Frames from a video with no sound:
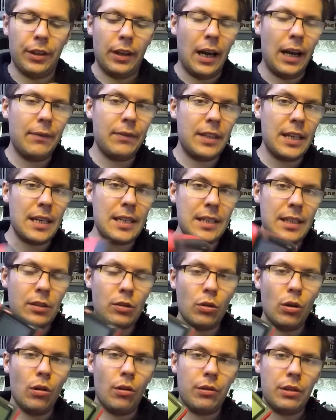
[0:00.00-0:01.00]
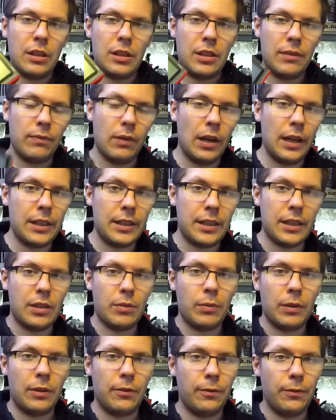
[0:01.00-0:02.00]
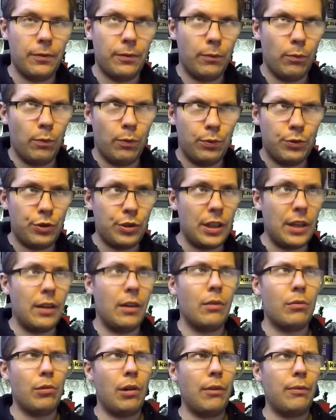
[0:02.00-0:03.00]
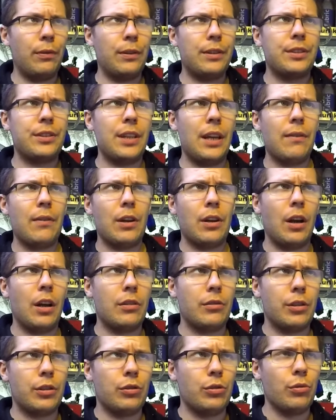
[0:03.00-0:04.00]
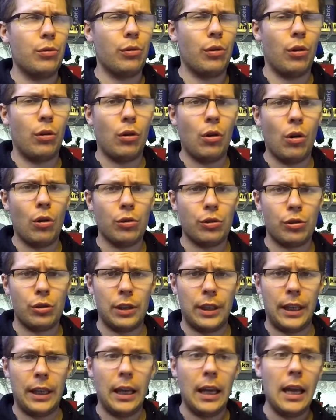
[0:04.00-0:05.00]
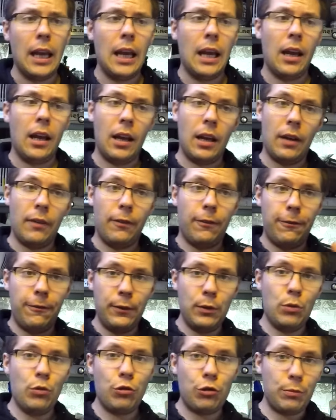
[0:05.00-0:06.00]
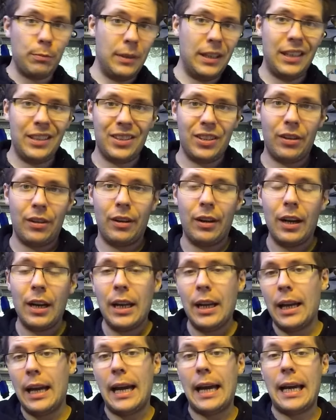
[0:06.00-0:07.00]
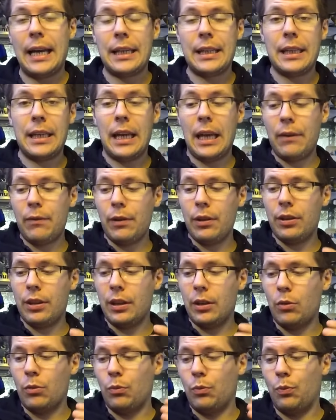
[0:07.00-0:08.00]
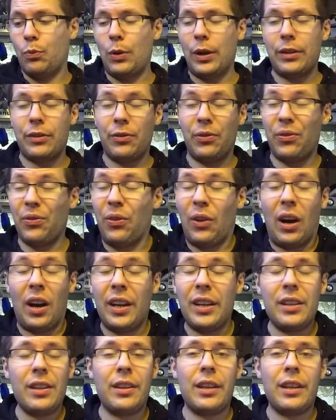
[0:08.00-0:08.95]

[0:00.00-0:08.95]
I've tested all these devices with roughly 700 euro costly fluke meter, and everything went fine.